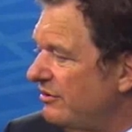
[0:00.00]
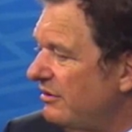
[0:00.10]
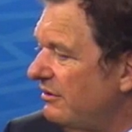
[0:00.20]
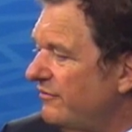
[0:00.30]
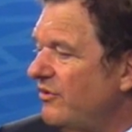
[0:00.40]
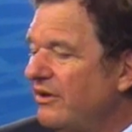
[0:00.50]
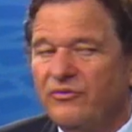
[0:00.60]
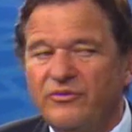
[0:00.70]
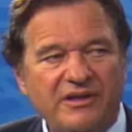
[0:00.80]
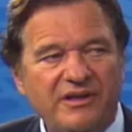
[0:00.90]
of drug
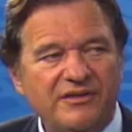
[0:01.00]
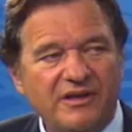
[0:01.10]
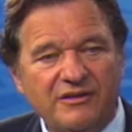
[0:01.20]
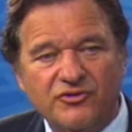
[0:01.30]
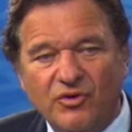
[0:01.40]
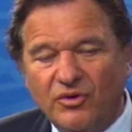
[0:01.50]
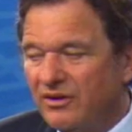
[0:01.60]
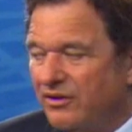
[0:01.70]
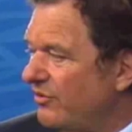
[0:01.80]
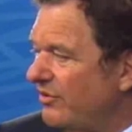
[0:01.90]
release and a
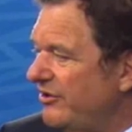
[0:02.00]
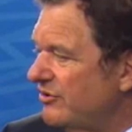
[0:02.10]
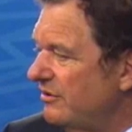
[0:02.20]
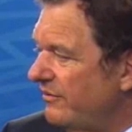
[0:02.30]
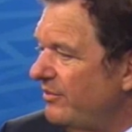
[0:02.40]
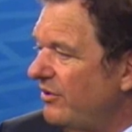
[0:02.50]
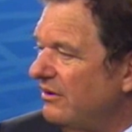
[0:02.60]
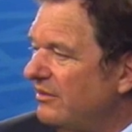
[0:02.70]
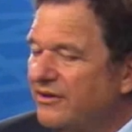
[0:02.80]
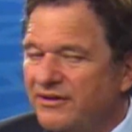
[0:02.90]
shorter duration of the
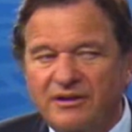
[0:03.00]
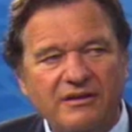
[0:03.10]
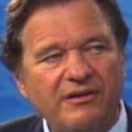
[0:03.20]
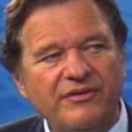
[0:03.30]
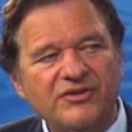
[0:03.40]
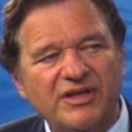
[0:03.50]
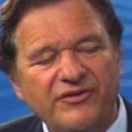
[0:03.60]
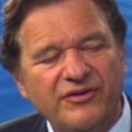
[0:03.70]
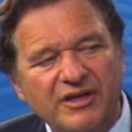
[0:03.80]
polymer sitting on the stent,